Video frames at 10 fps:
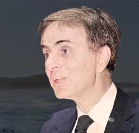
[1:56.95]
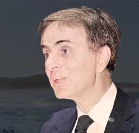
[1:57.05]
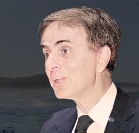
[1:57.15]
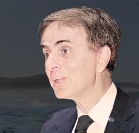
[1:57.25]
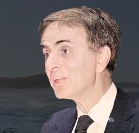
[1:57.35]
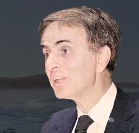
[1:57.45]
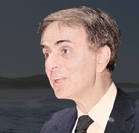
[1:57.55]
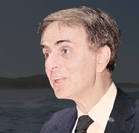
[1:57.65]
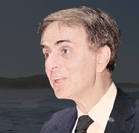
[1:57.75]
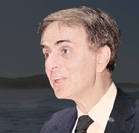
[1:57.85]

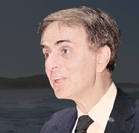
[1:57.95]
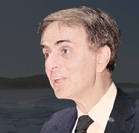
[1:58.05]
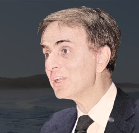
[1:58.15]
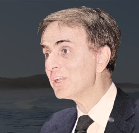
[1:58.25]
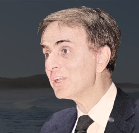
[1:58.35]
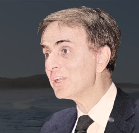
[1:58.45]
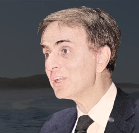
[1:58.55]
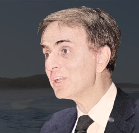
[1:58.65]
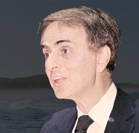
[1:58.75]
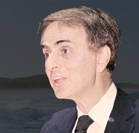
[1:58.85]

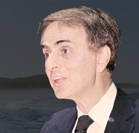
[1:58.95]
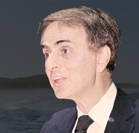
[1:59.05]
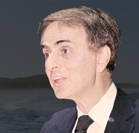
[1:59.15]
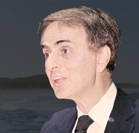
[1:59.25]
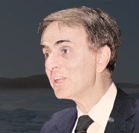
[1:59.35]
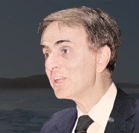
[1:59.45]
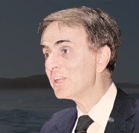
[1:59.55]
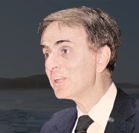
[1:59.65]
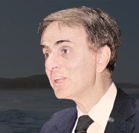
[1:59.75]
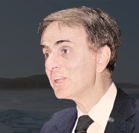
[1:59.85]

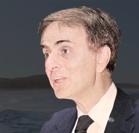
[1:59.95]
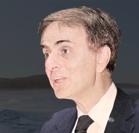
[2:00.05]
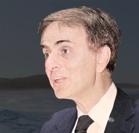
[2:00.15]
(no one is talking)